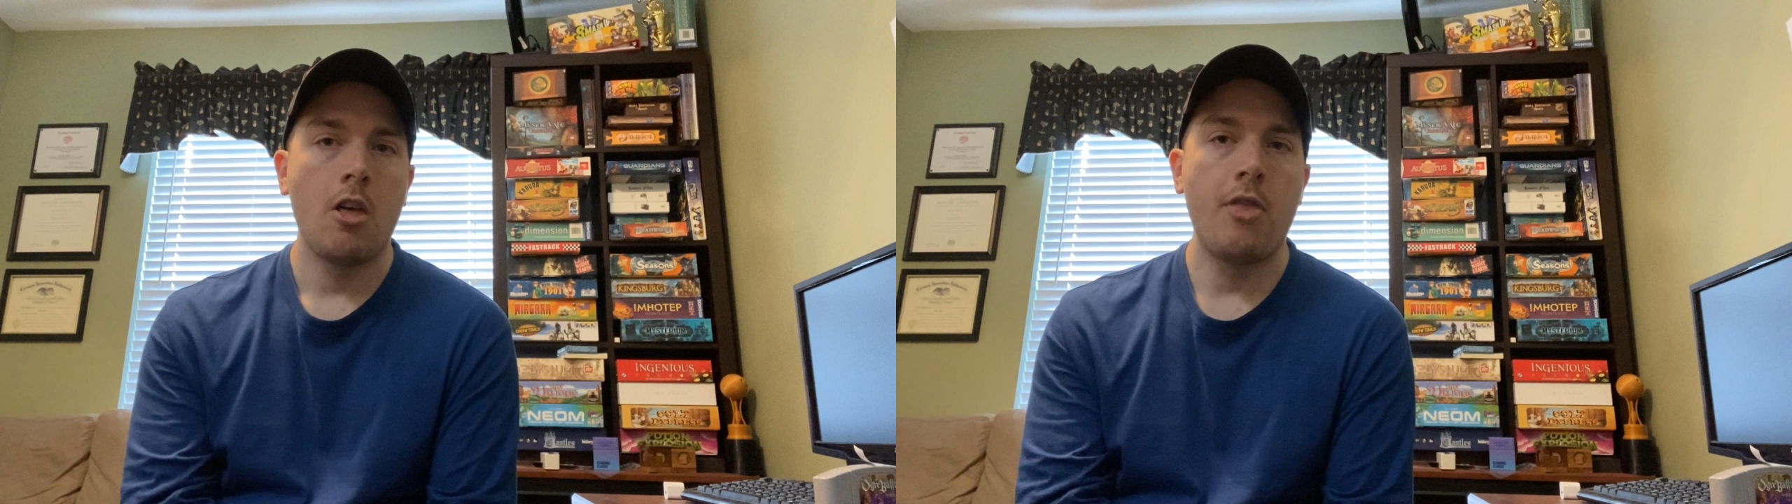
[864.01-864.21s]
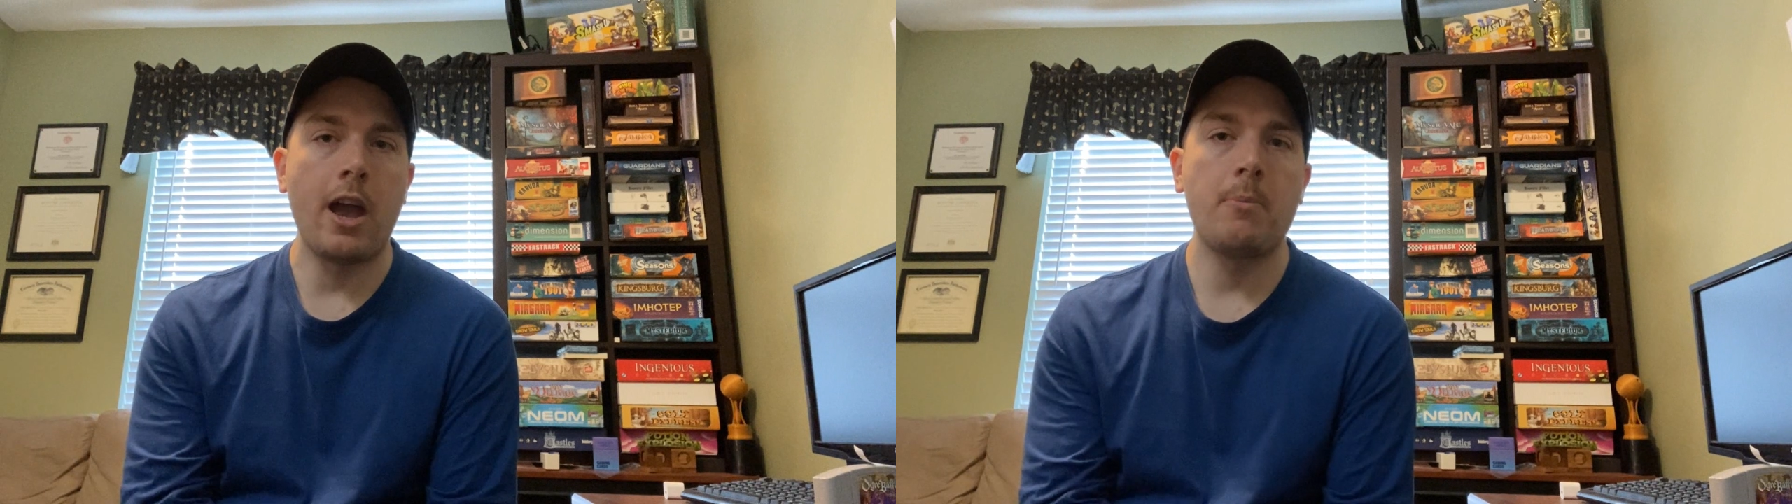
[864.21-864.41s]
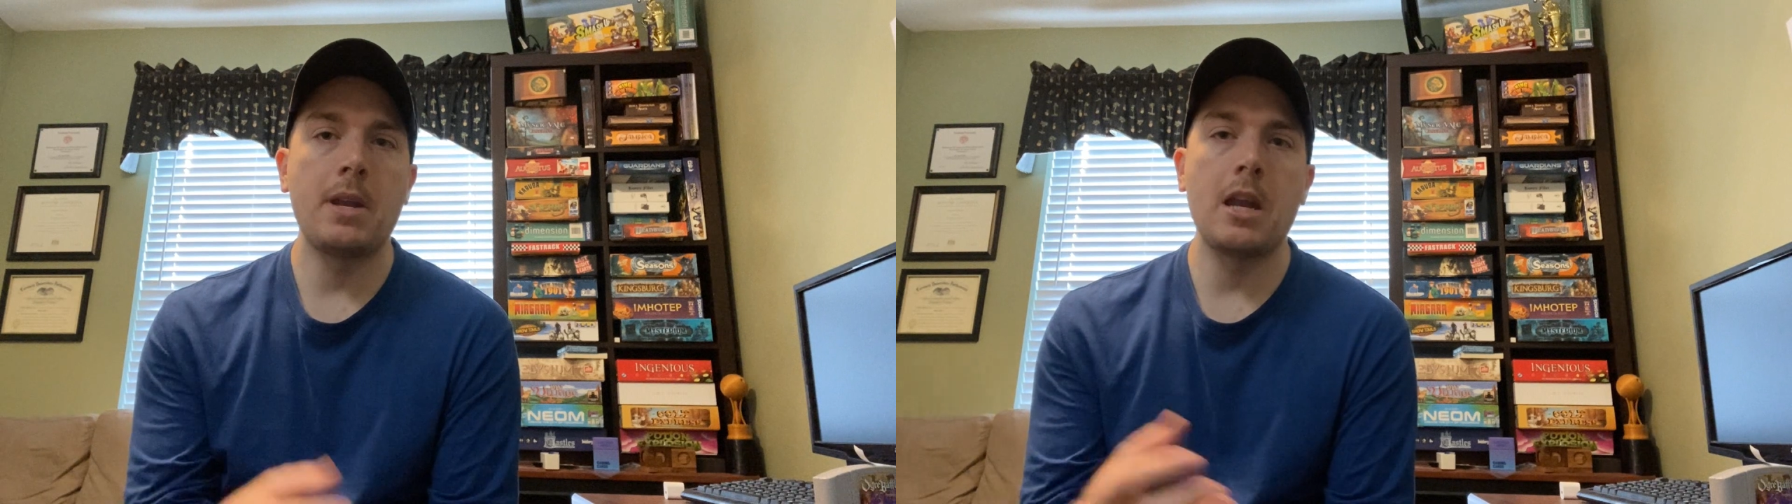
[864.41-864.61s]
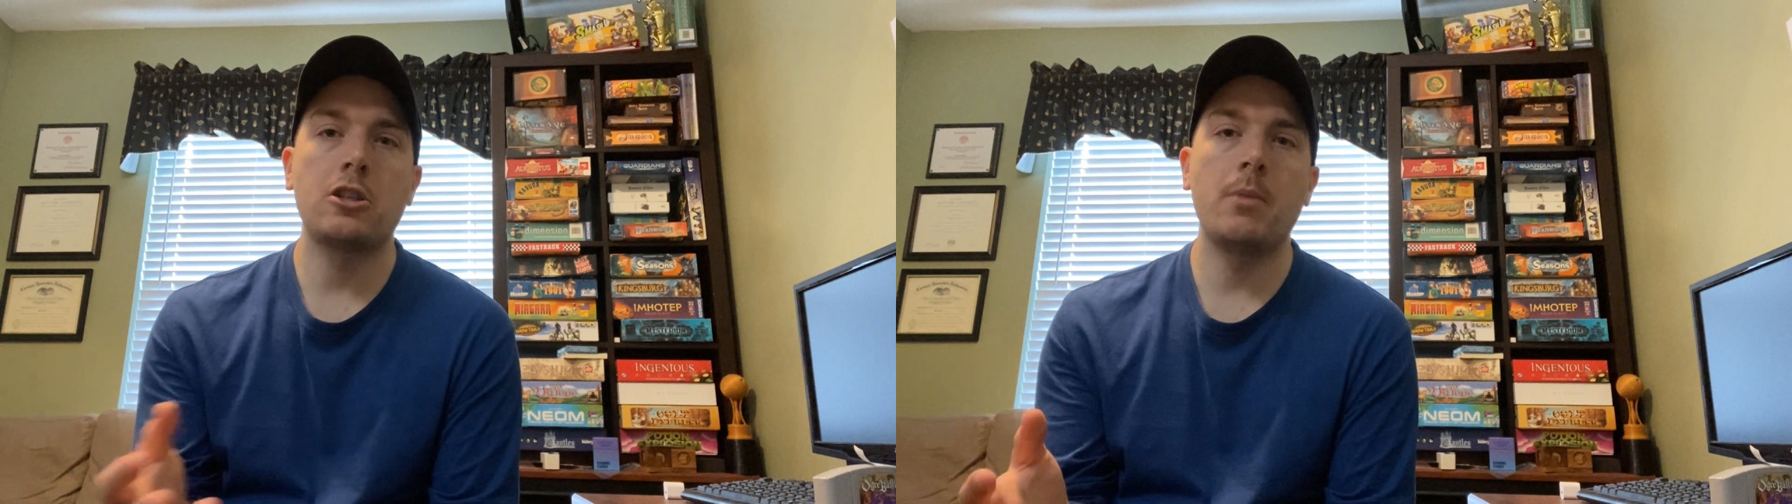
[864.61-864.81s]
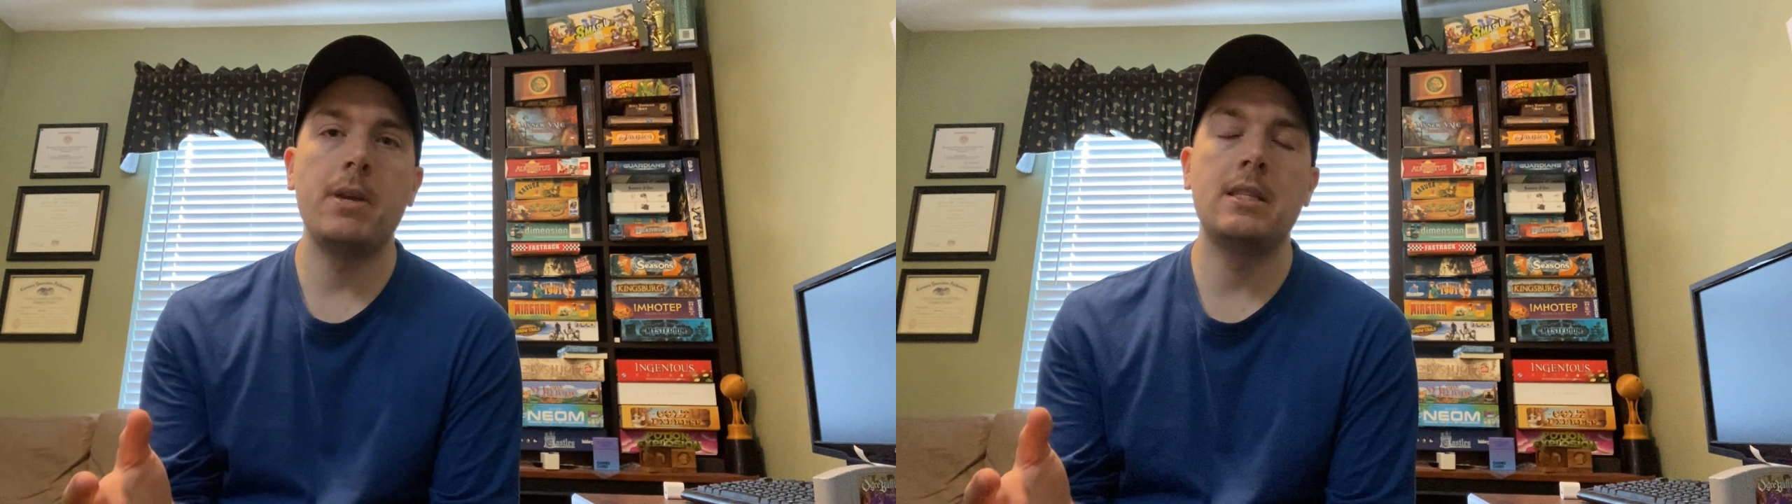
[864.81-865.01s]
that could
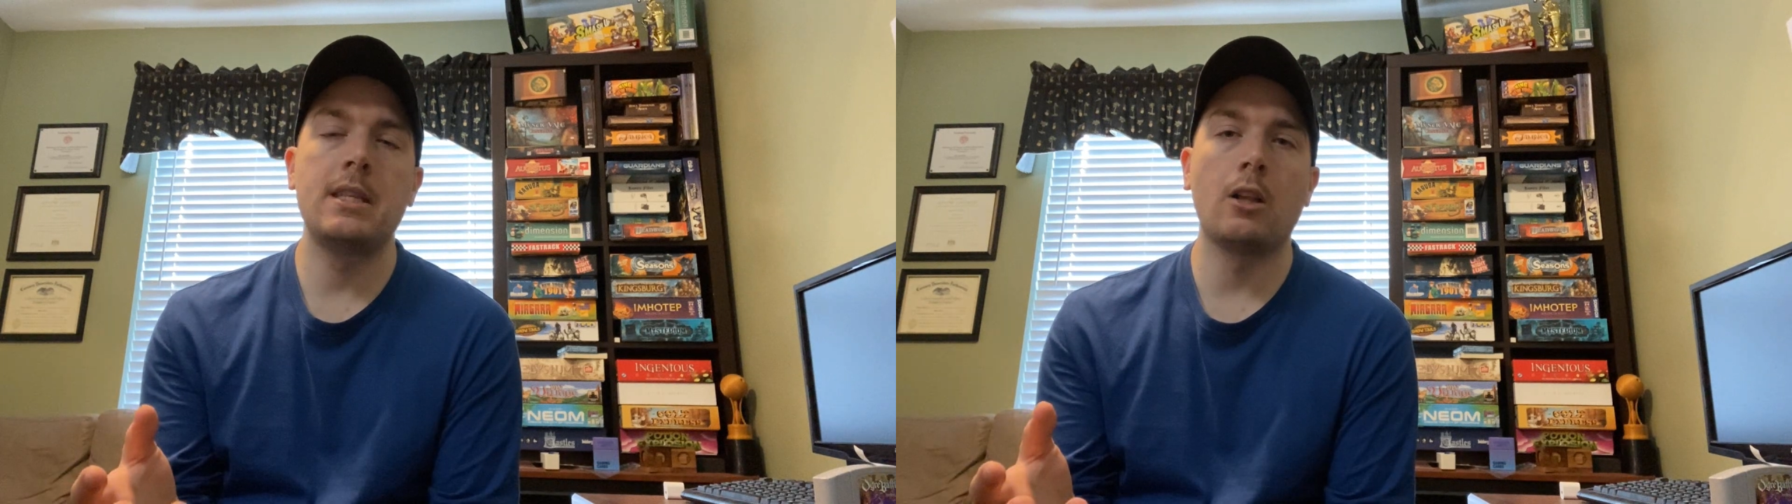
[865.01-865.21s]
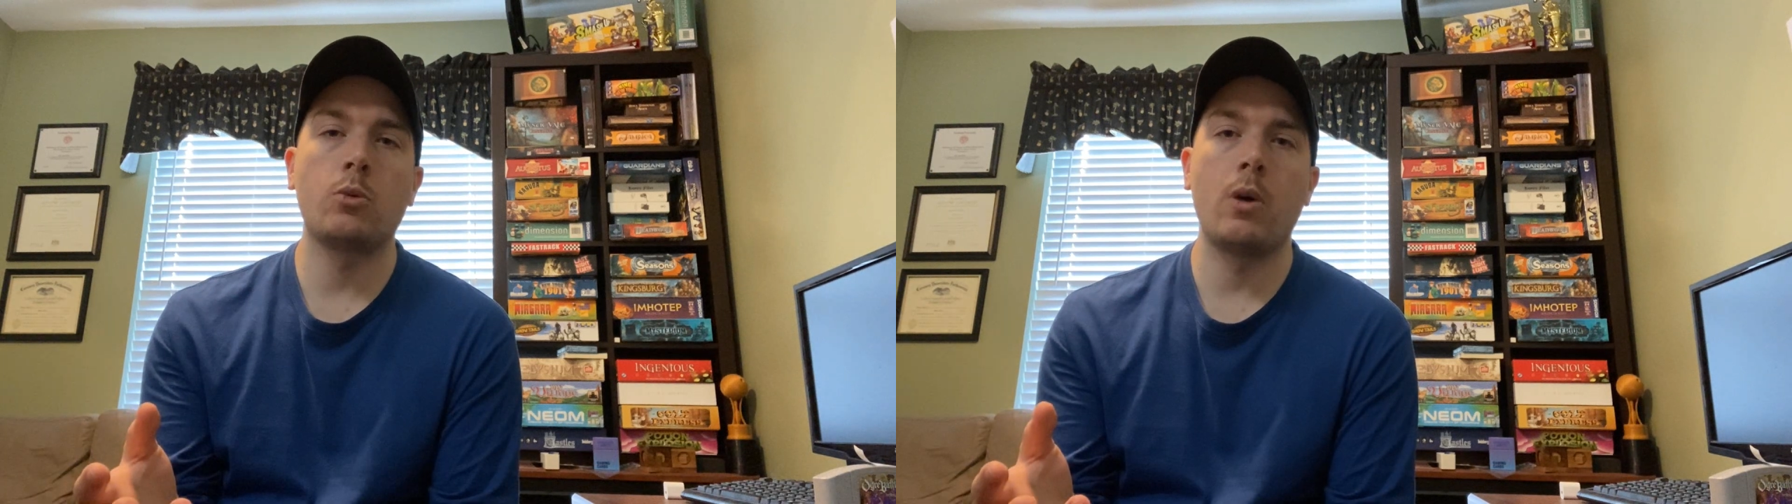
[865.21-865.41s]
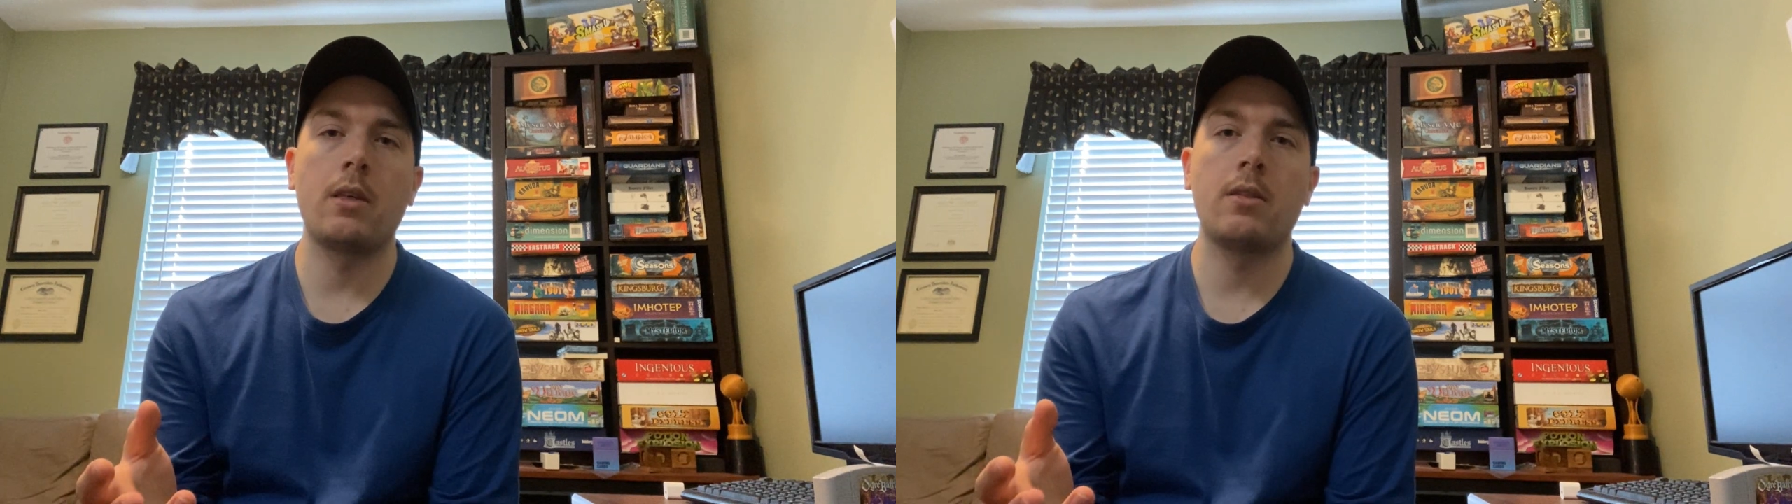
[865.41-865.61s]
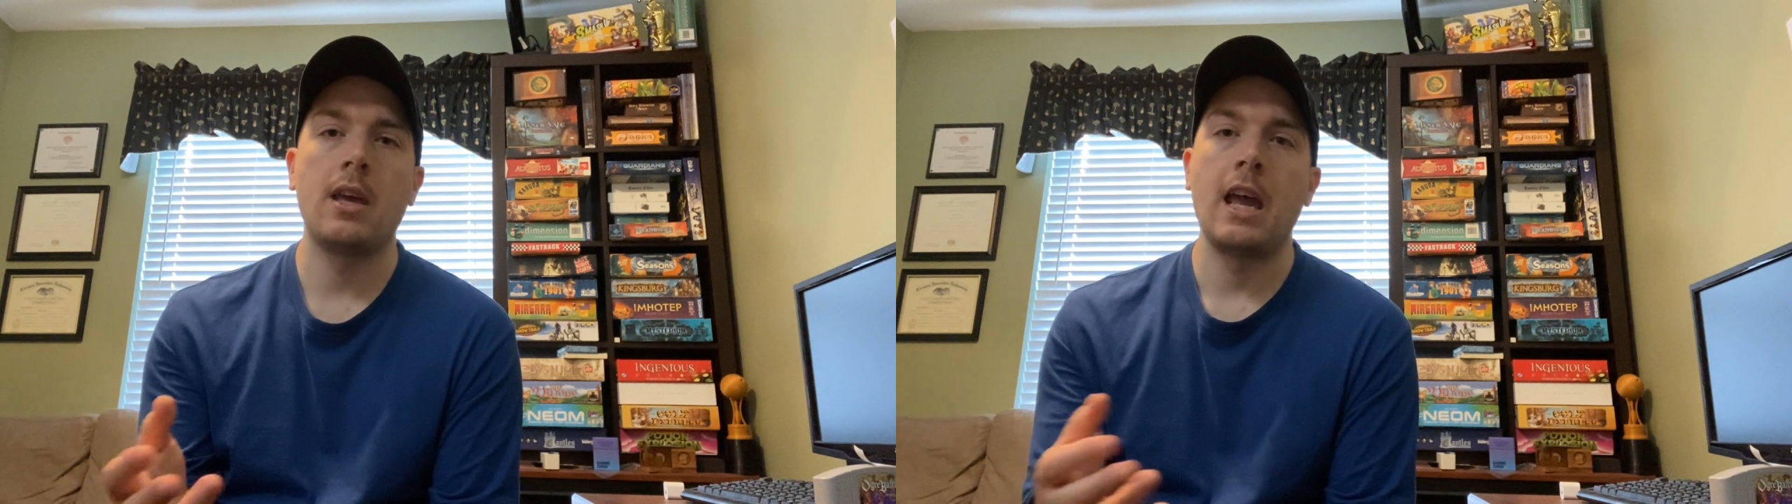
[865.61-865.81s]
potentially be dealt with,